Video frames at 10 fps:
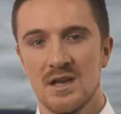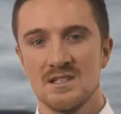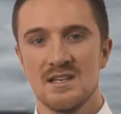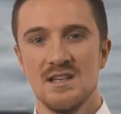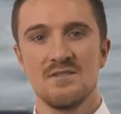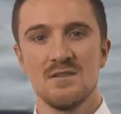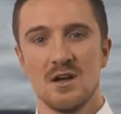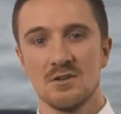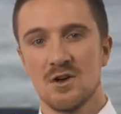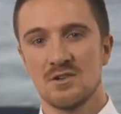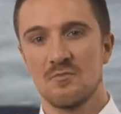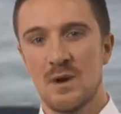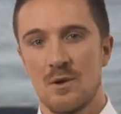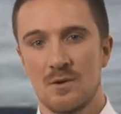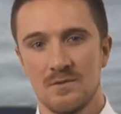is they need a lot of
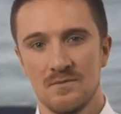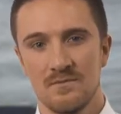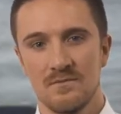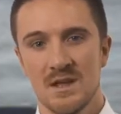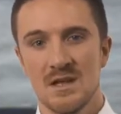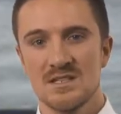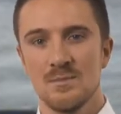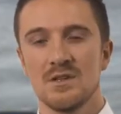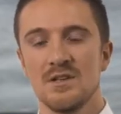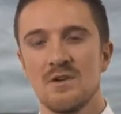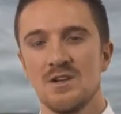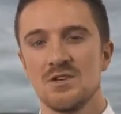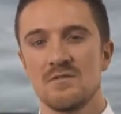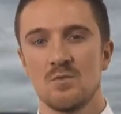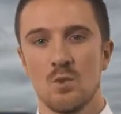power, typically
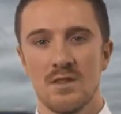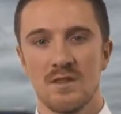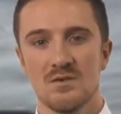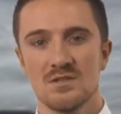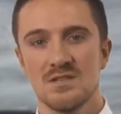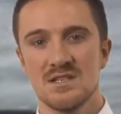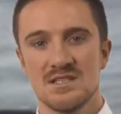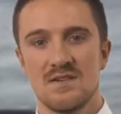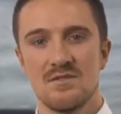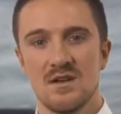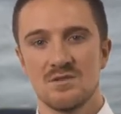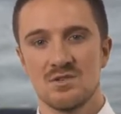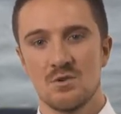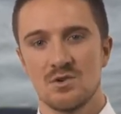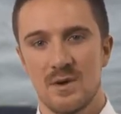ranging from 1,000 to 7,000
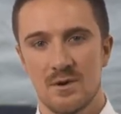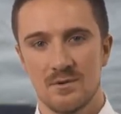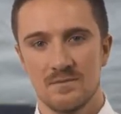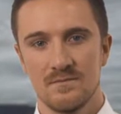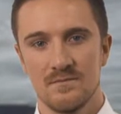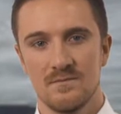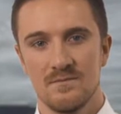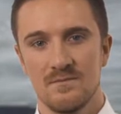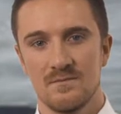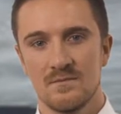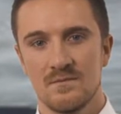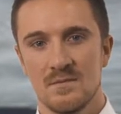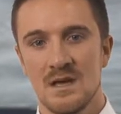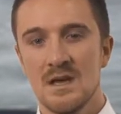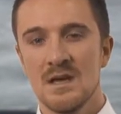horsepower.
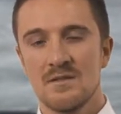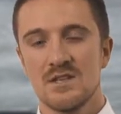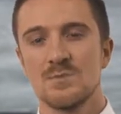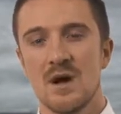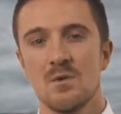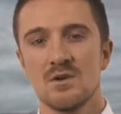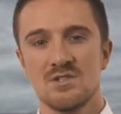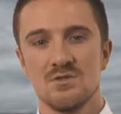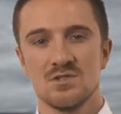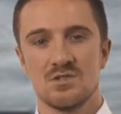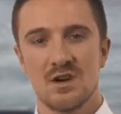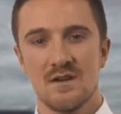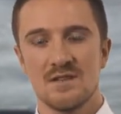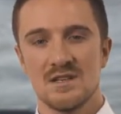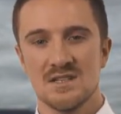This power is used to
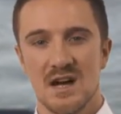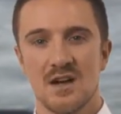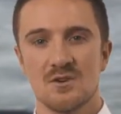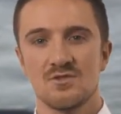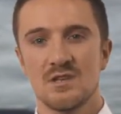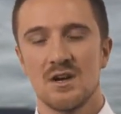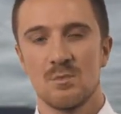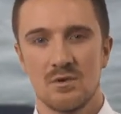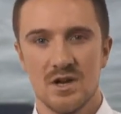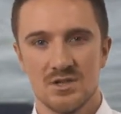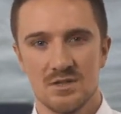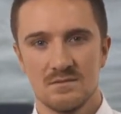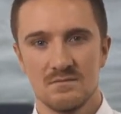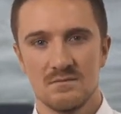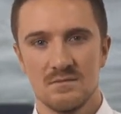drive the entire drilling operation,
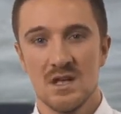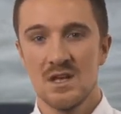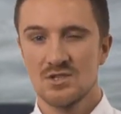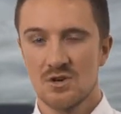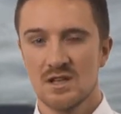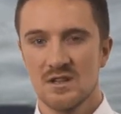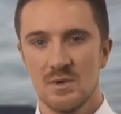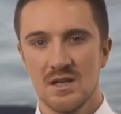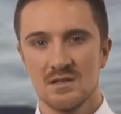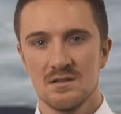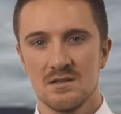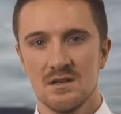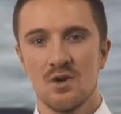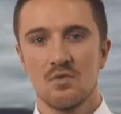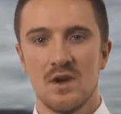turning the bit,
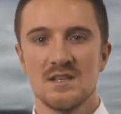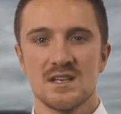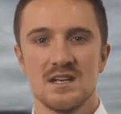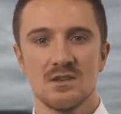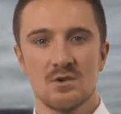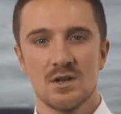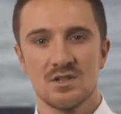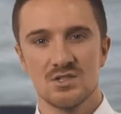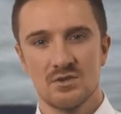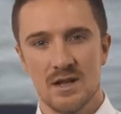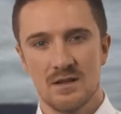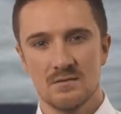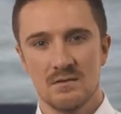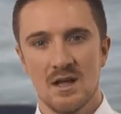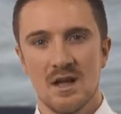raising and lowering the string,
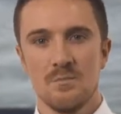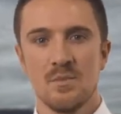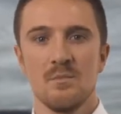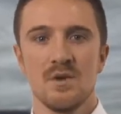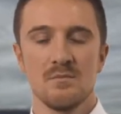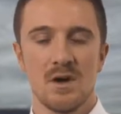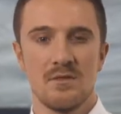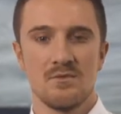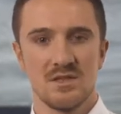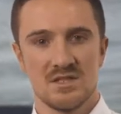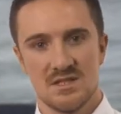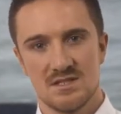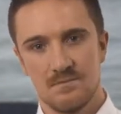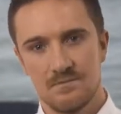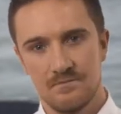and pumping mud through the system.